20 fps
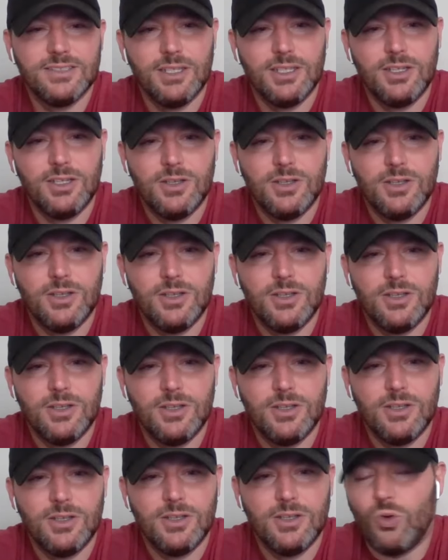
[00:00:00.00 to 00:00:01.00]
they're not
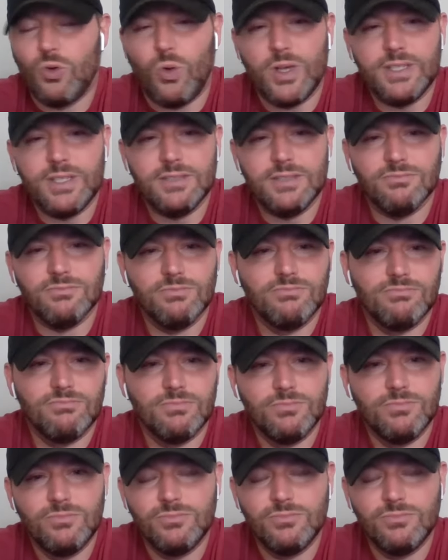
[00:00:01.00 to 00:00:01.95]
quite